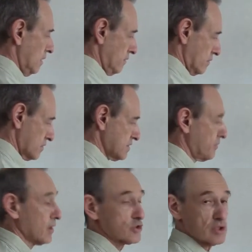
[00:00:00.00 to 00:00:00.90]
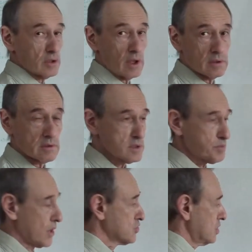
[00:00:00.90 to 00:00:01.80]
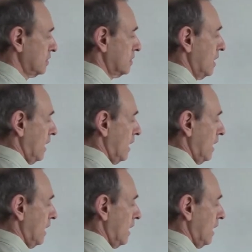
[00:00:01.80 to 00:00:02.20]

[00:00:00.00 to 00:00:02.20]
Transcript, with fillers: There is a function on spreadsheet,